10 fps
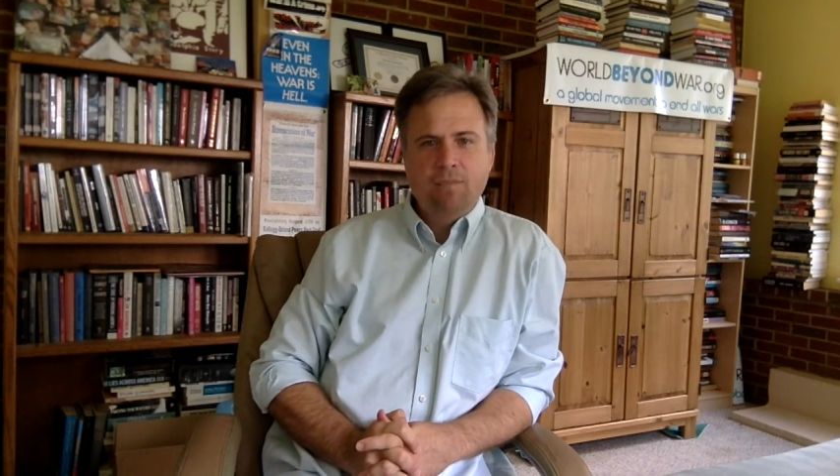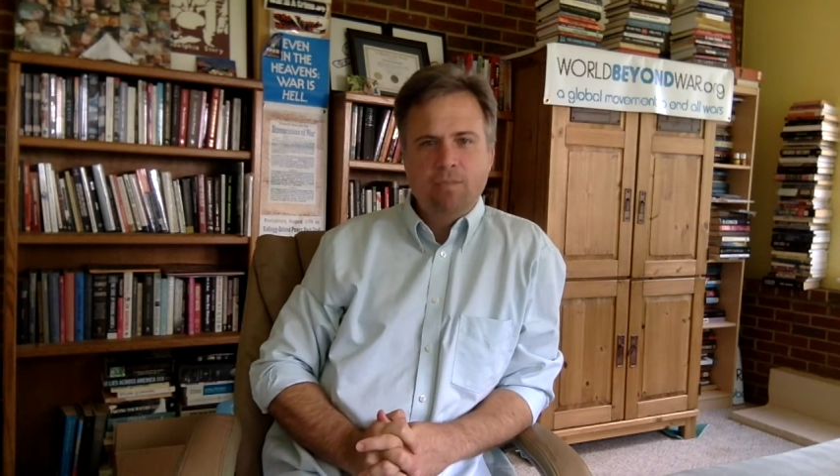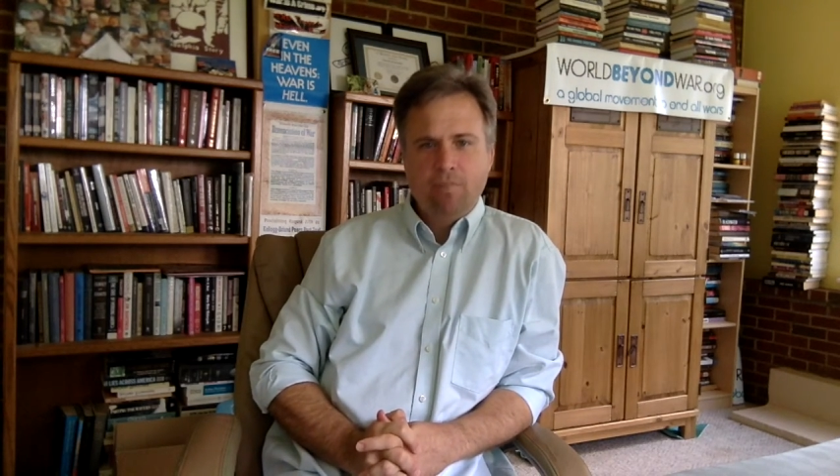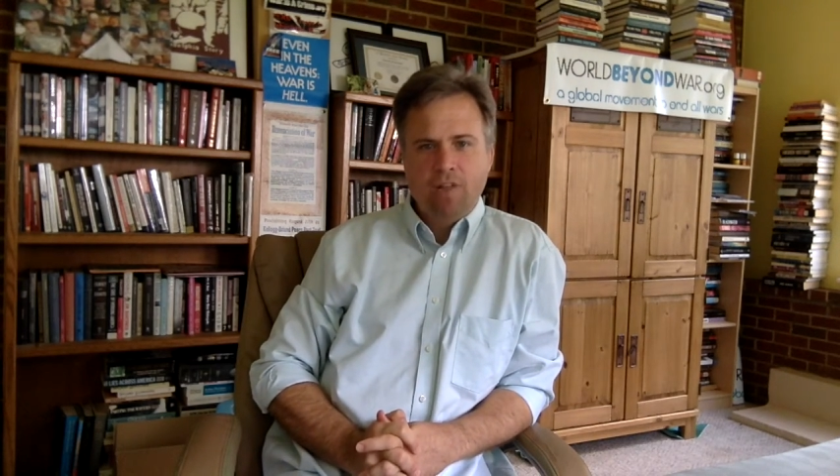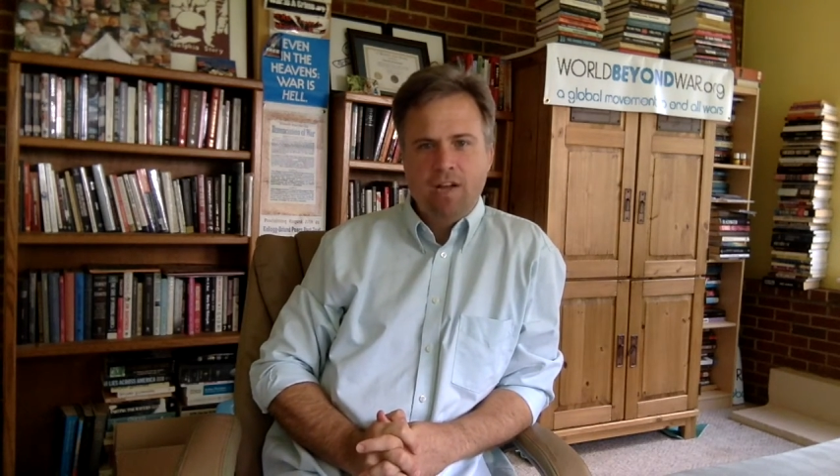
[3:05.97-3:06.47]

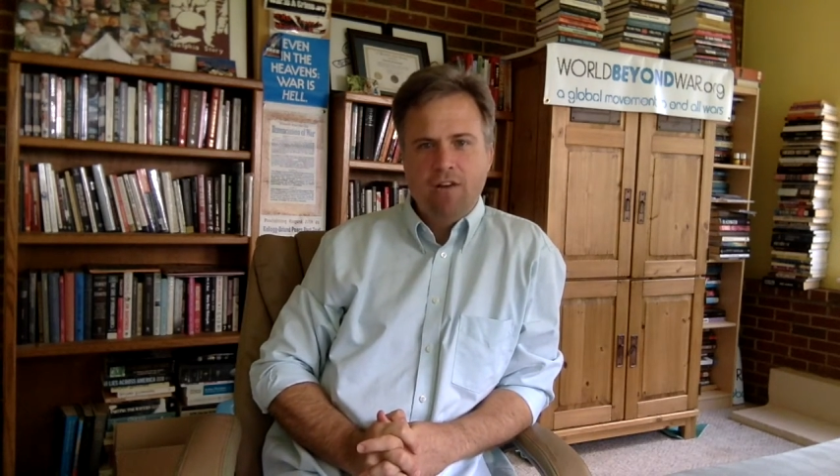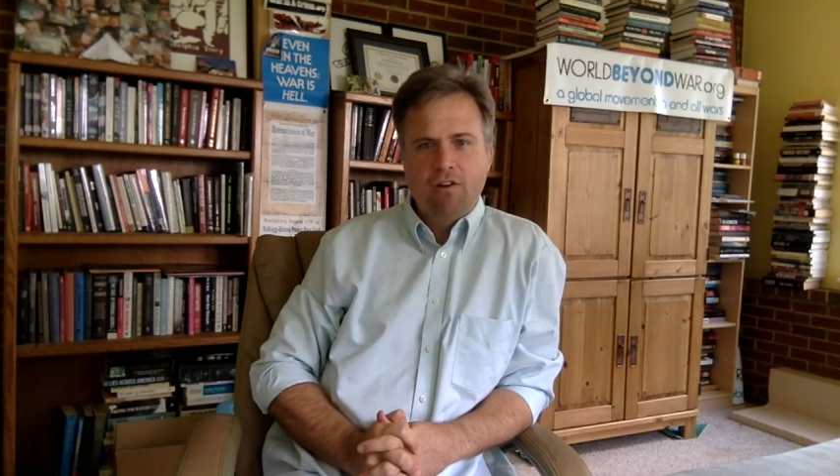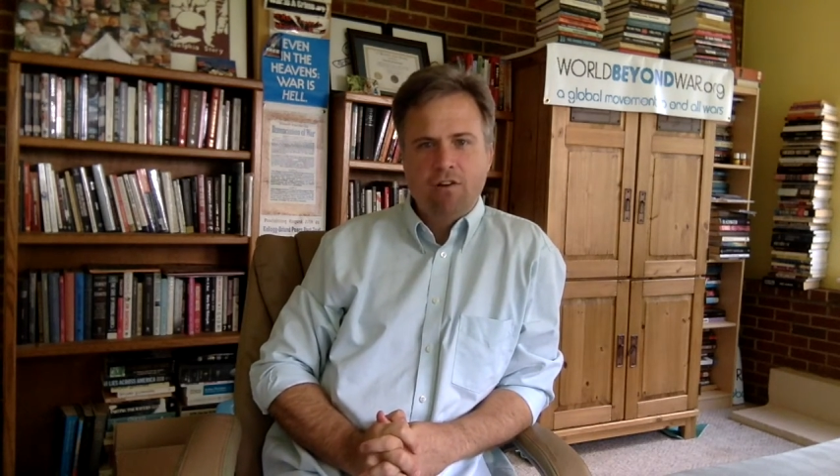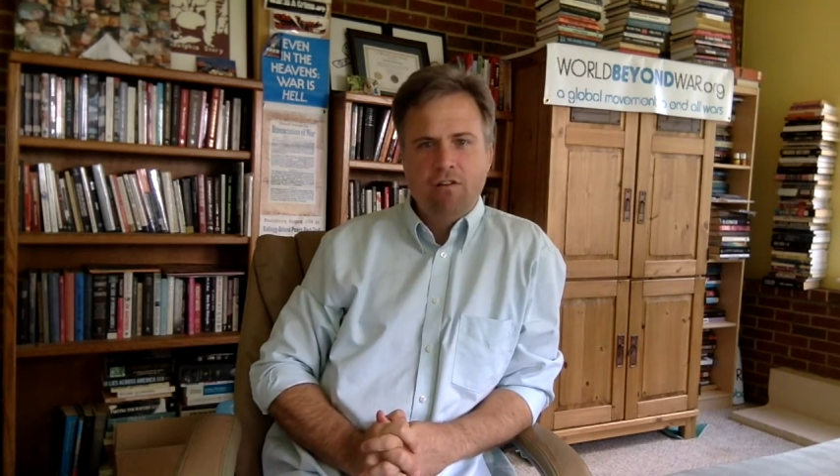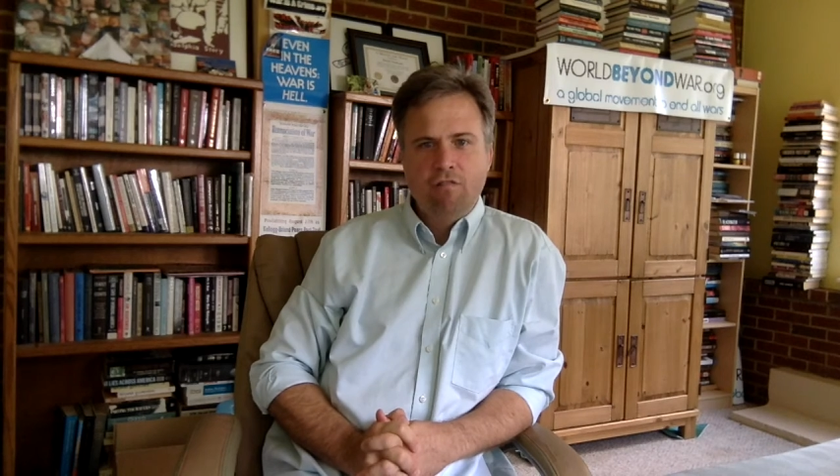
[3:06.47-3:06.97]

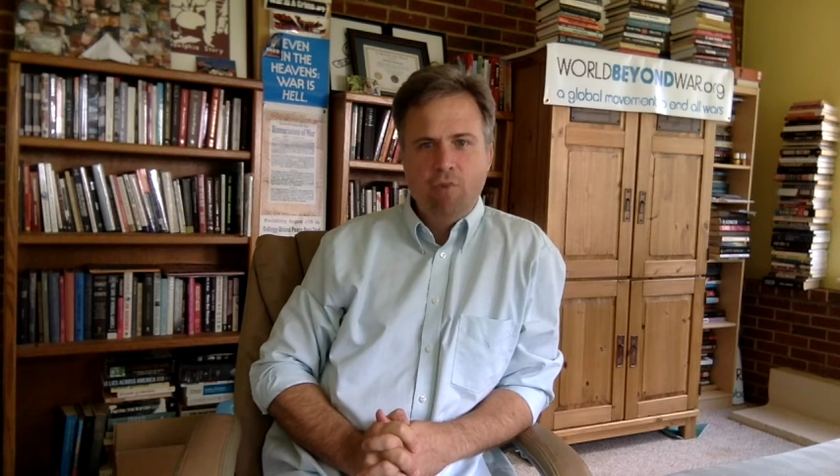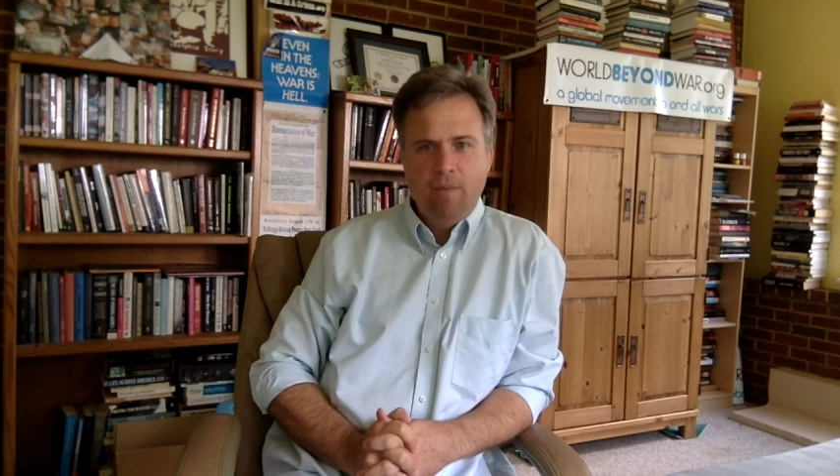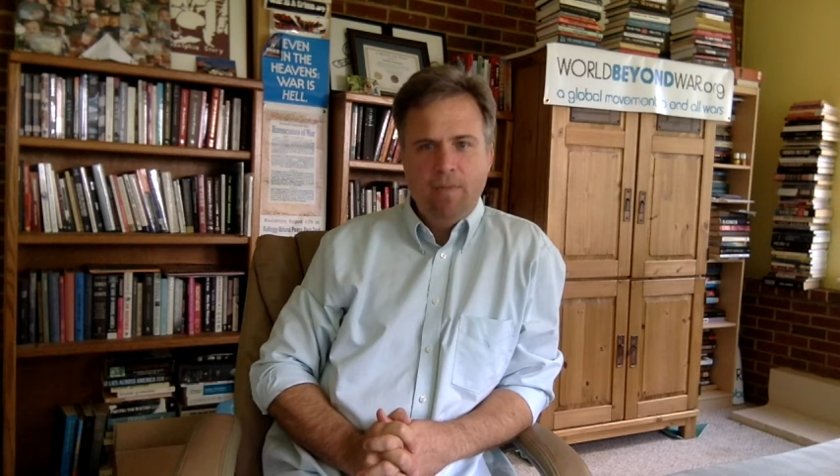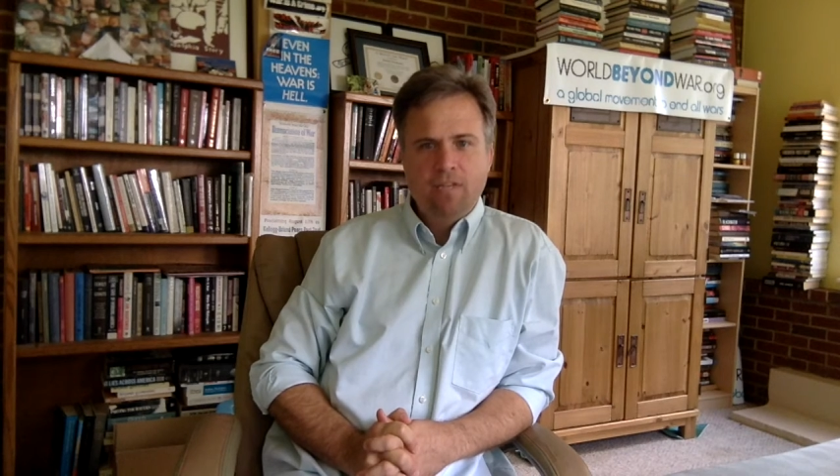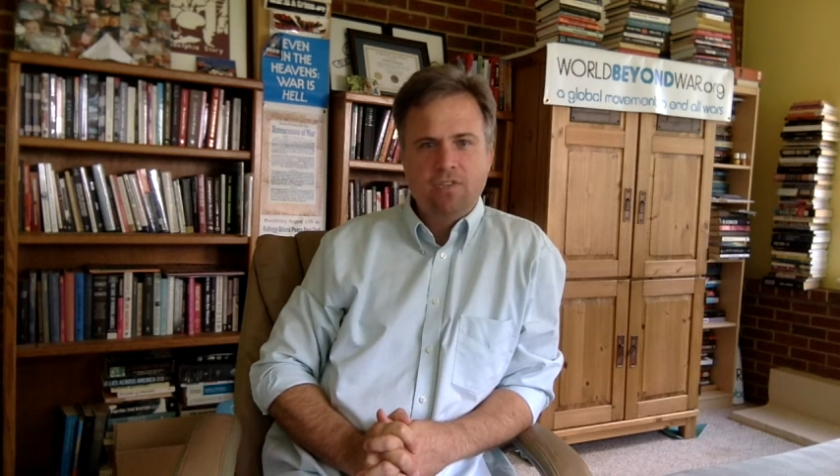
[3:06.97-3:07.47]
supplier of
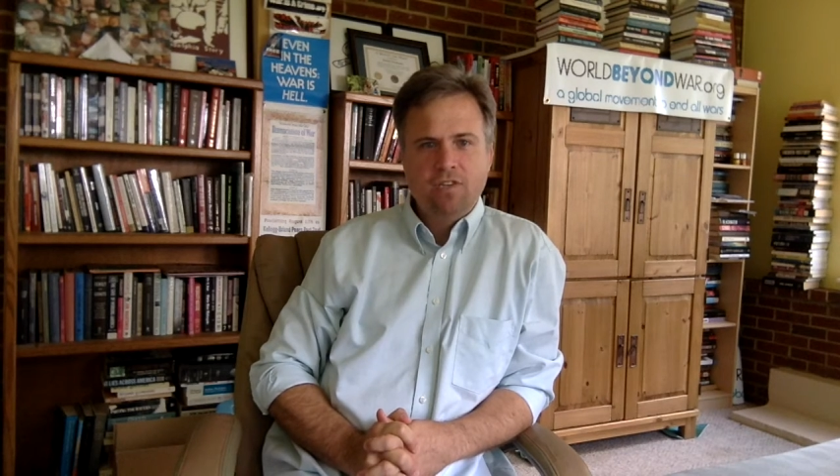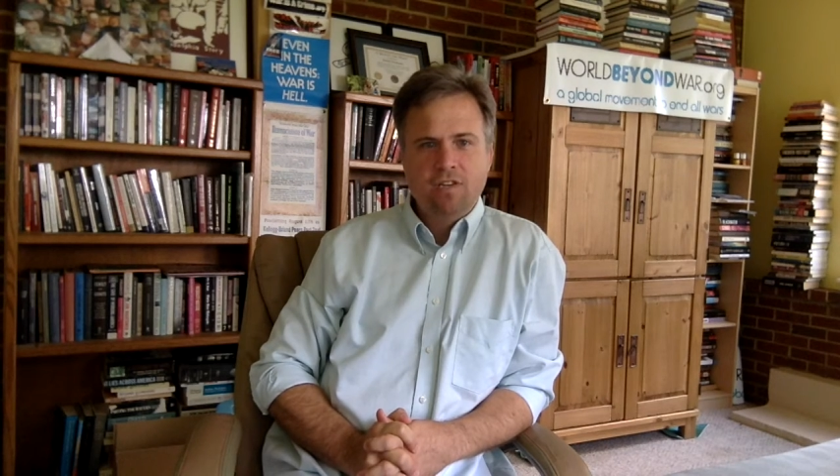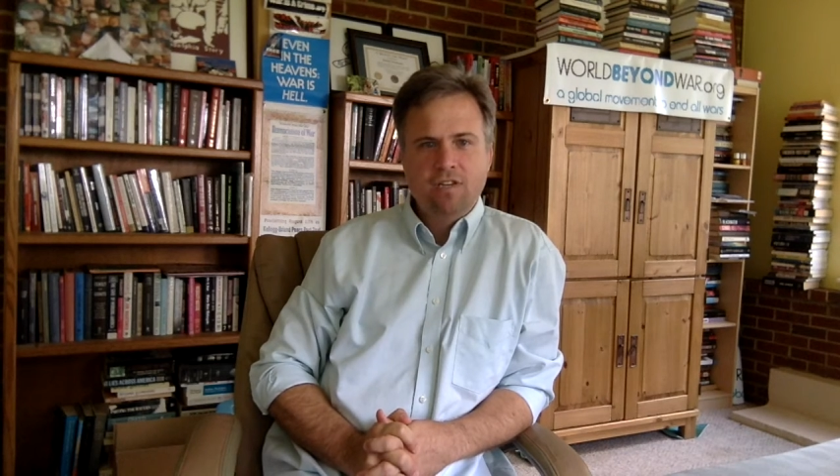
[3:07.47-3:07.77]
weapons.